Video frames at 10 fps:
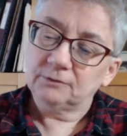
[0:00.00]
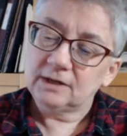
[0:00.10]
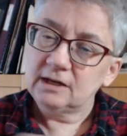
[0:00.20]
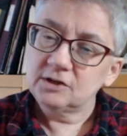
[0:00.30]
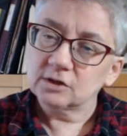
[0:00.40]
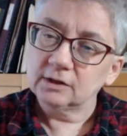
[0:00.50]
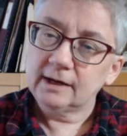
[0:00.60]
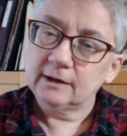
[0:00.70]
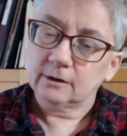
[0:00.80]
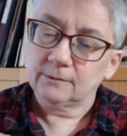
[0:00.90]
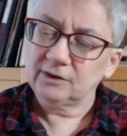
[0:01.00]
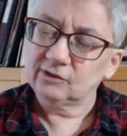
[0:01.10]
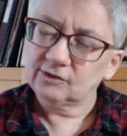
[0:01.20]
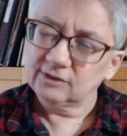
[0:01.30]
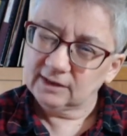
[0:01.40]
each layer is
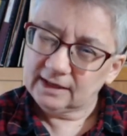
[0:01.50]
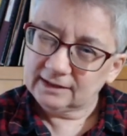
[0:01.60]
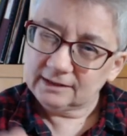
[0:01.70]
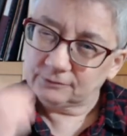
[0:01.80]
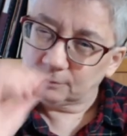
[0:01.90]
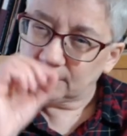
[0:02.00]
slightly different